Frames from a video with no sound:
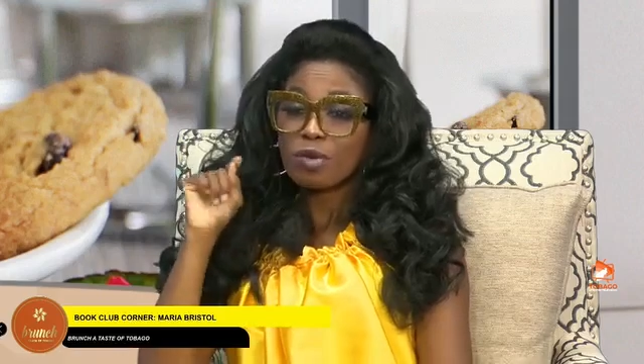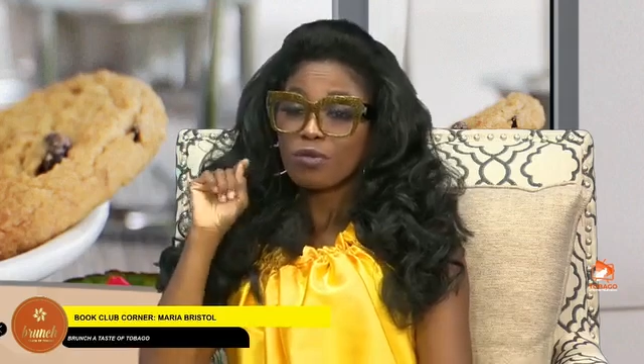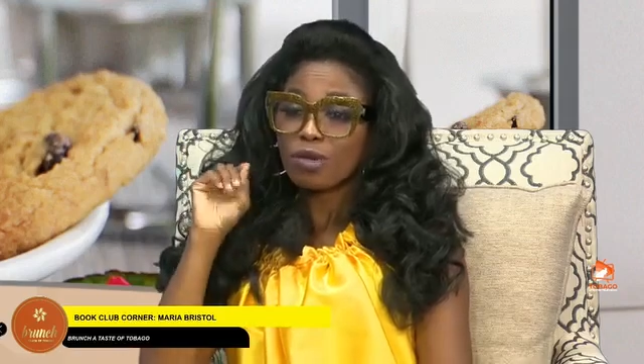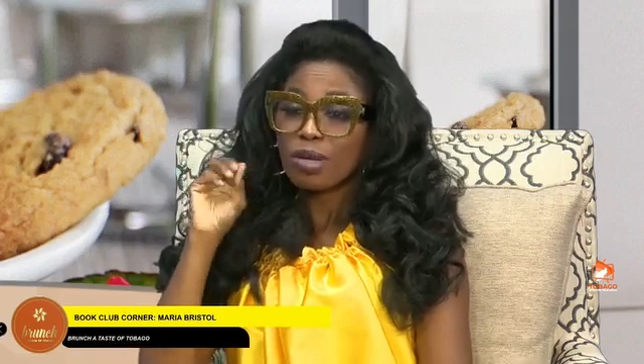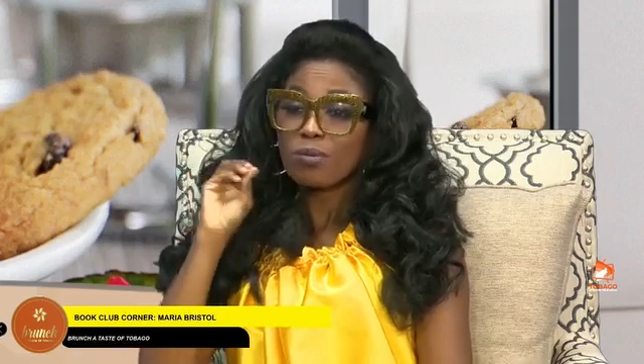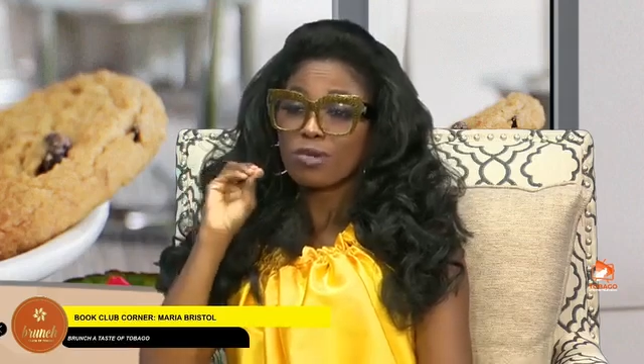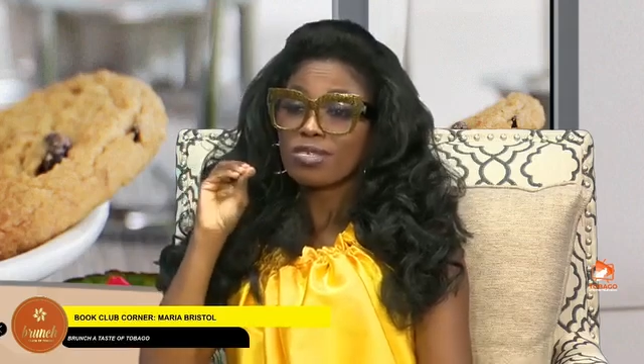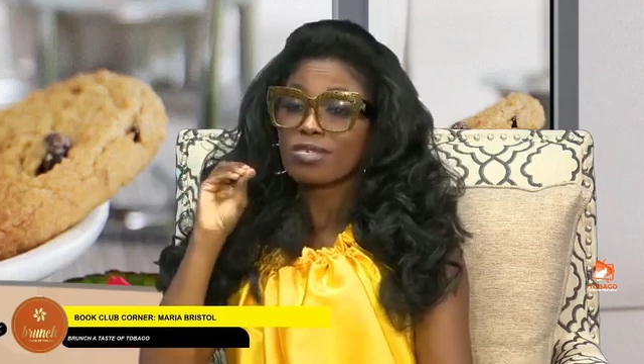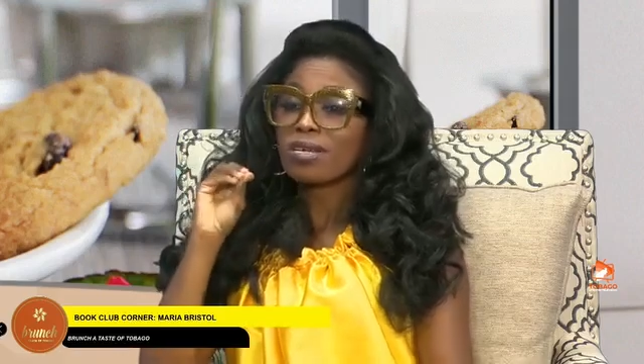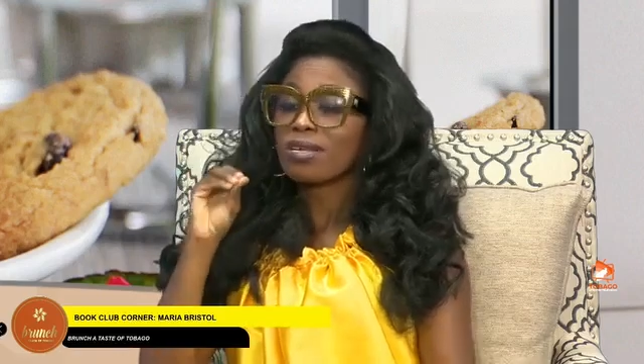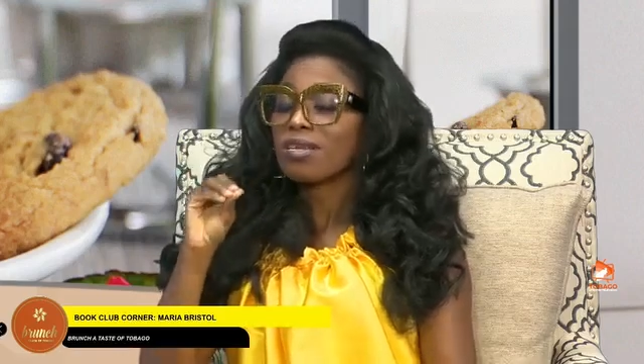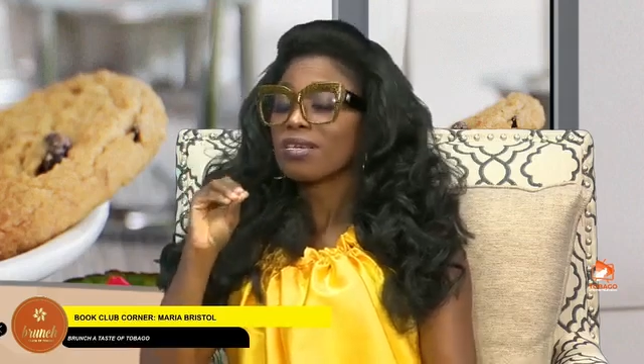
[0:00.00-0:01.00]
Maria
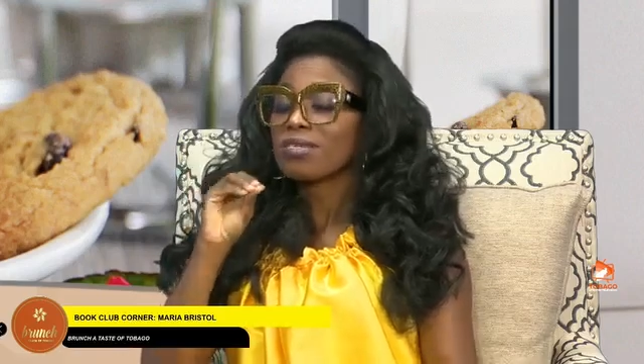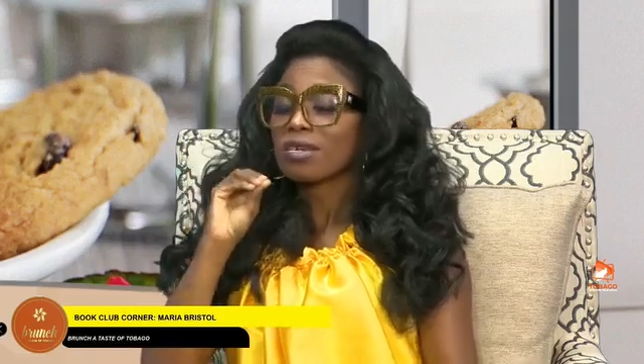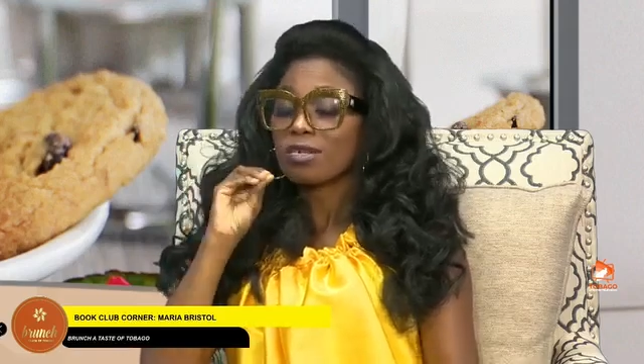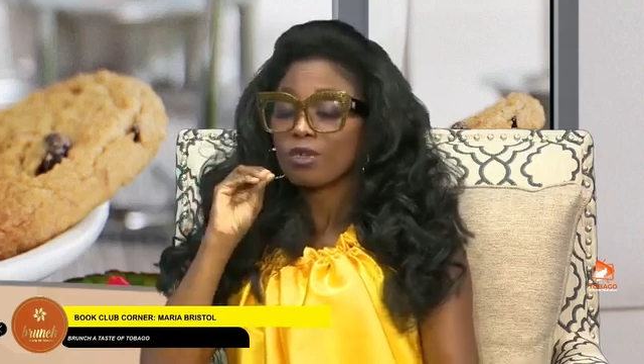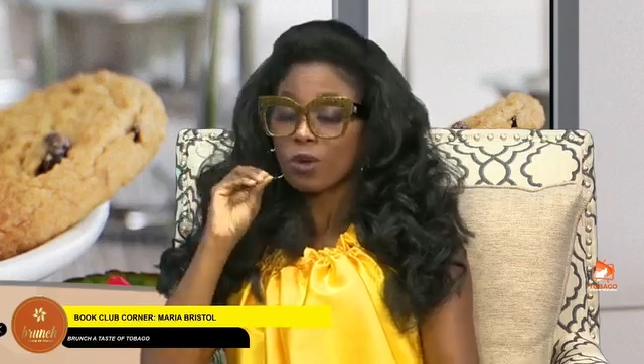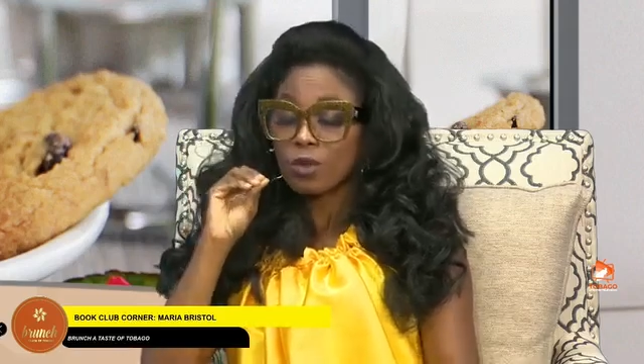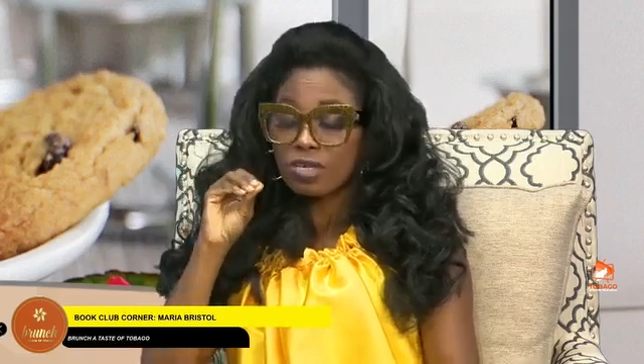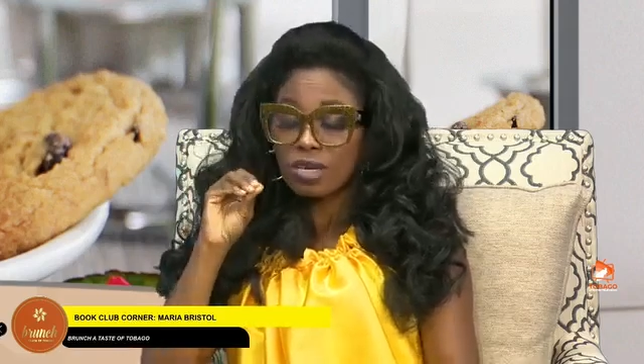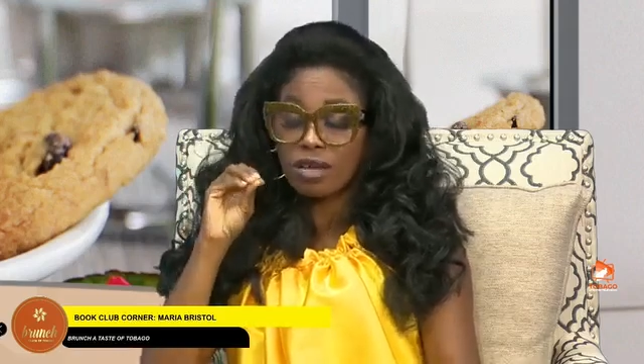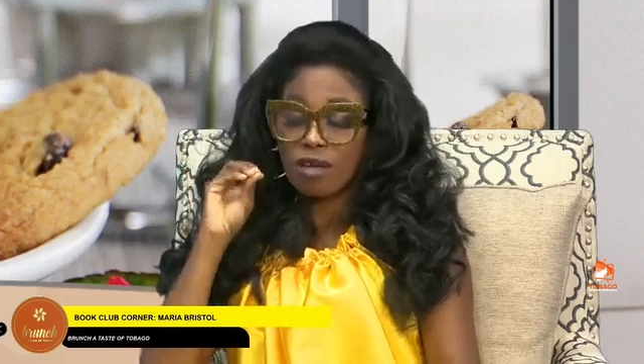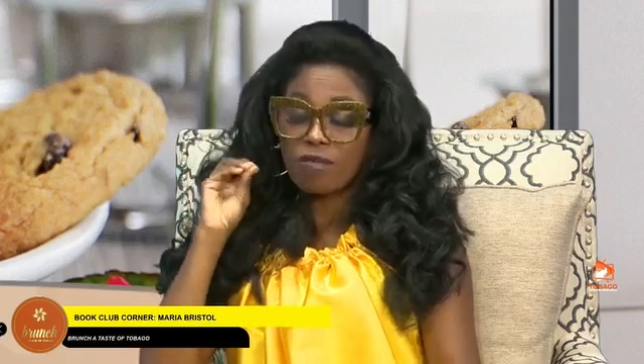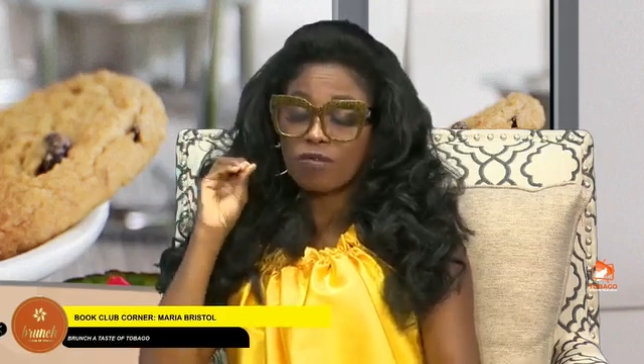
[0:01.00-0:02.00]
Bristol is a
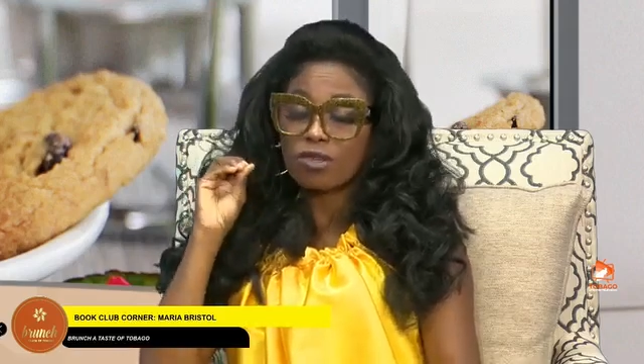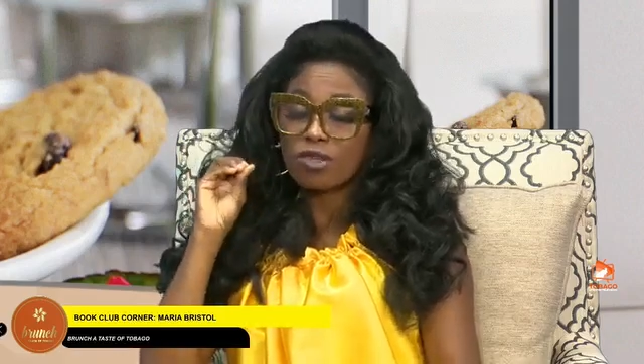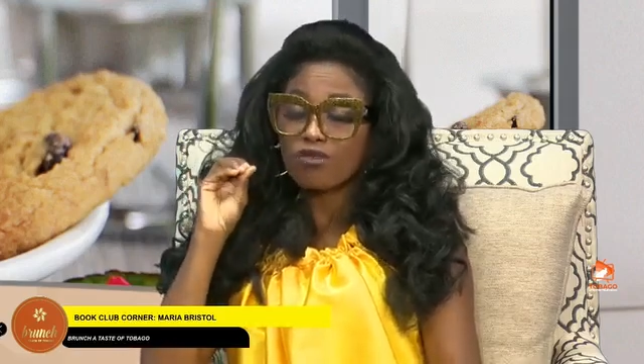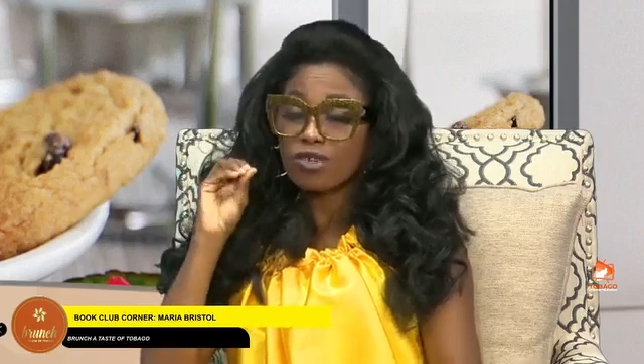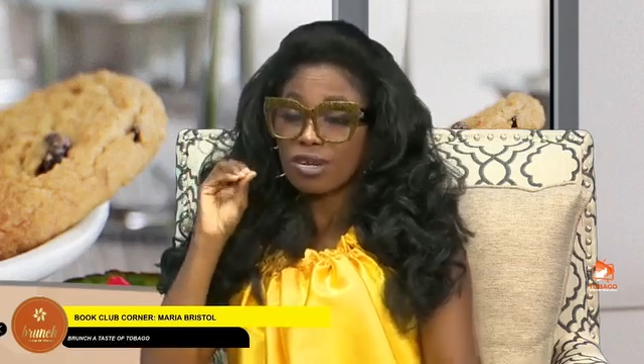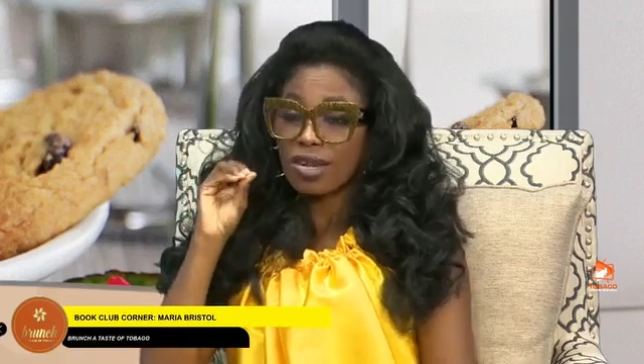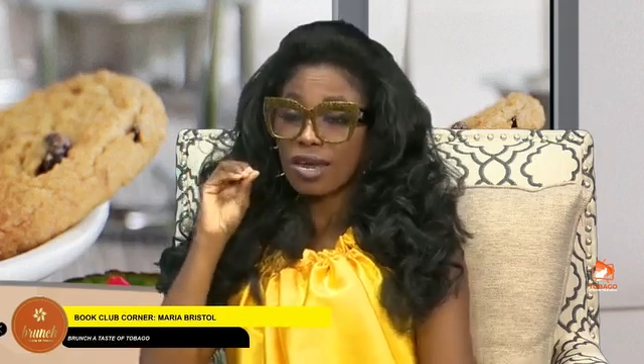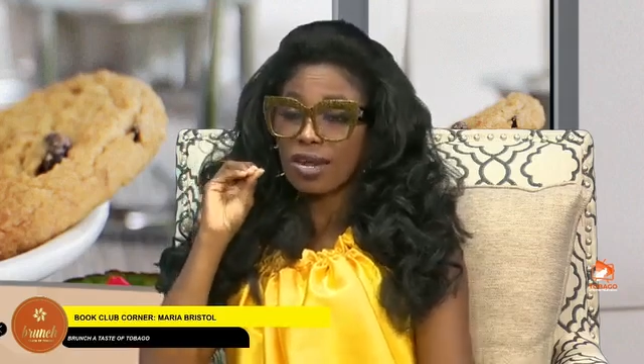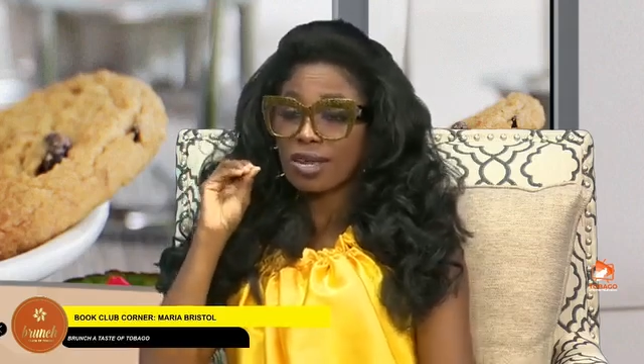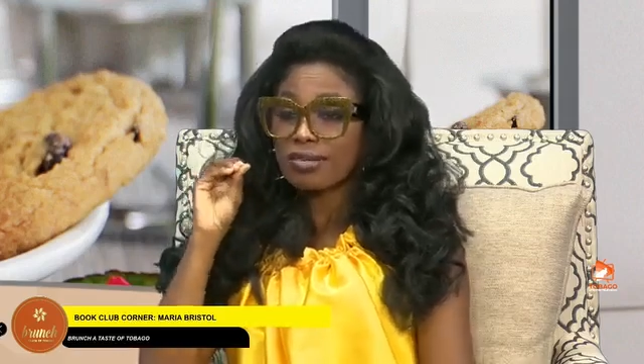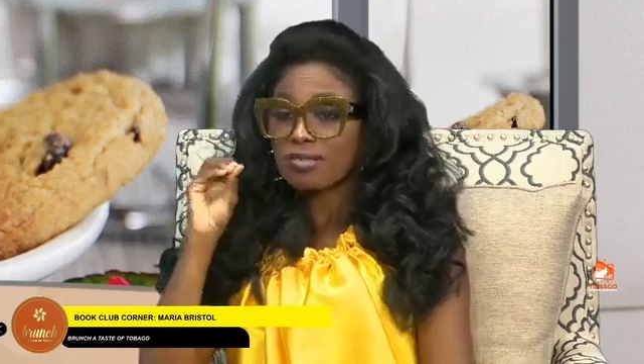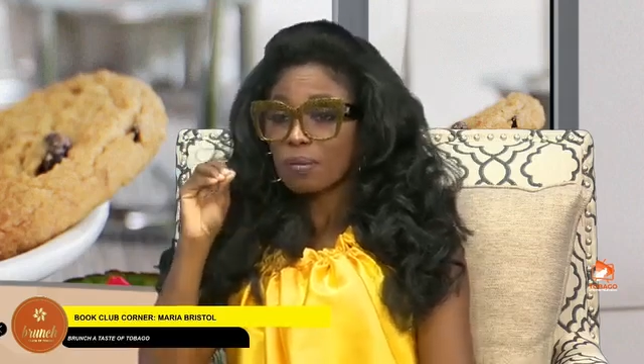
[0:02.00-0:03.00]
daughter of
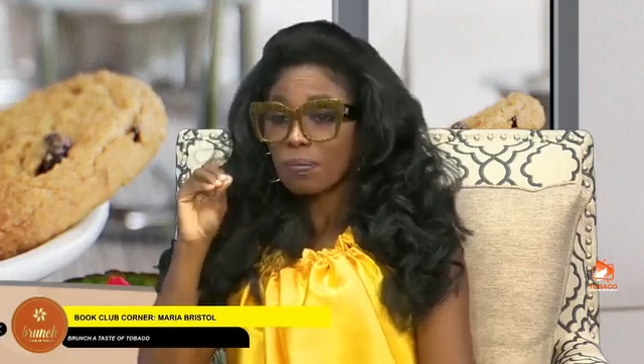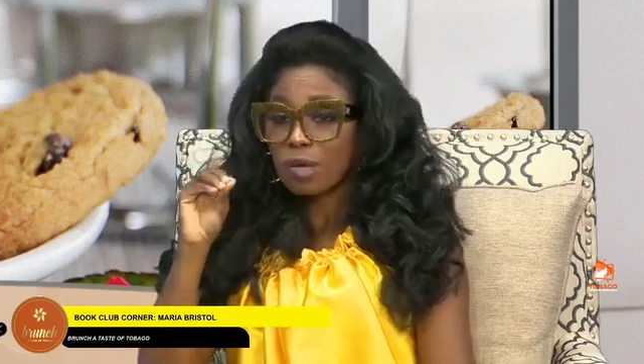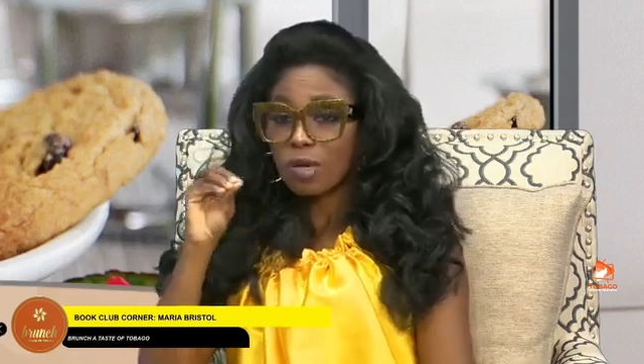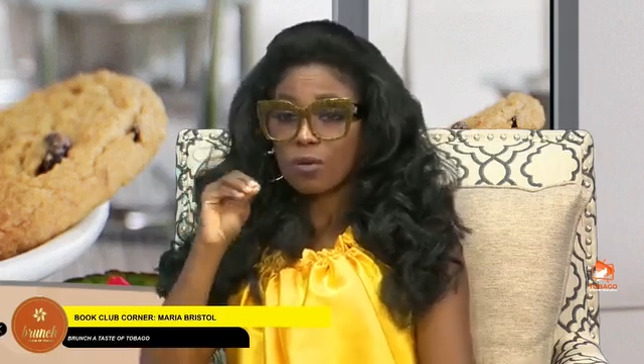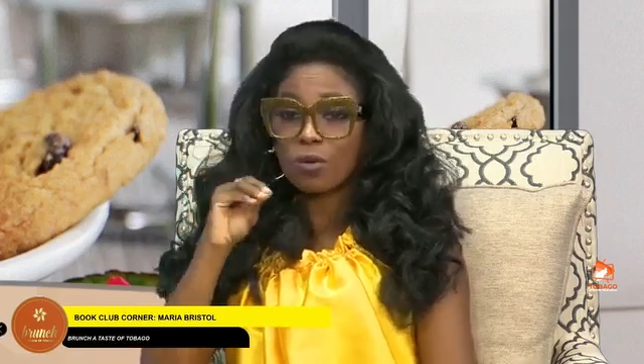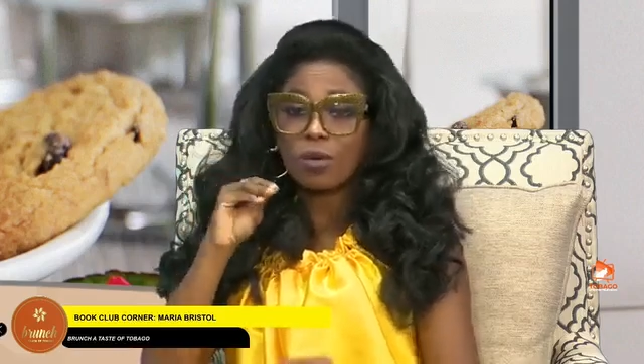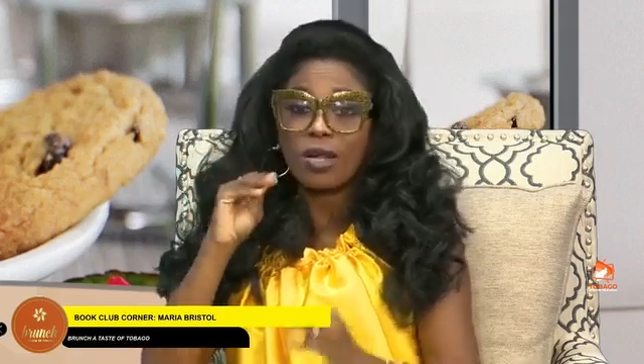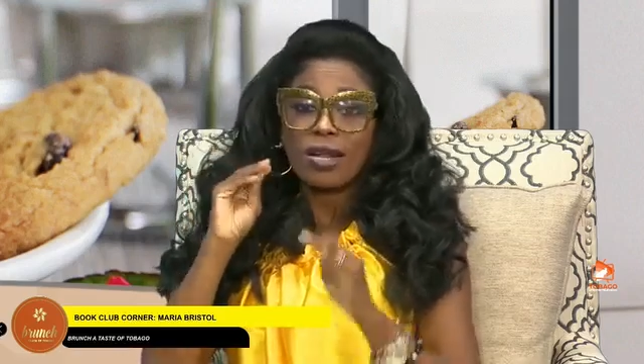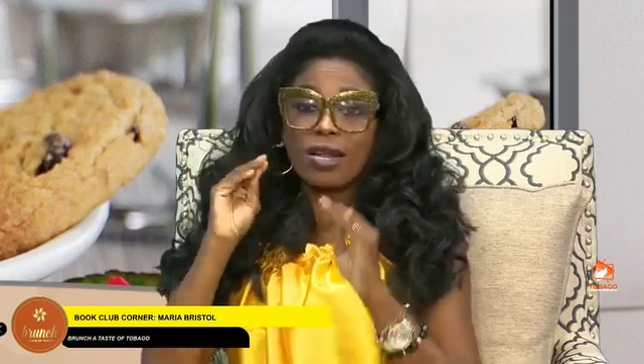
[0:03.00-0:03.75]
Trinidad and Tobago,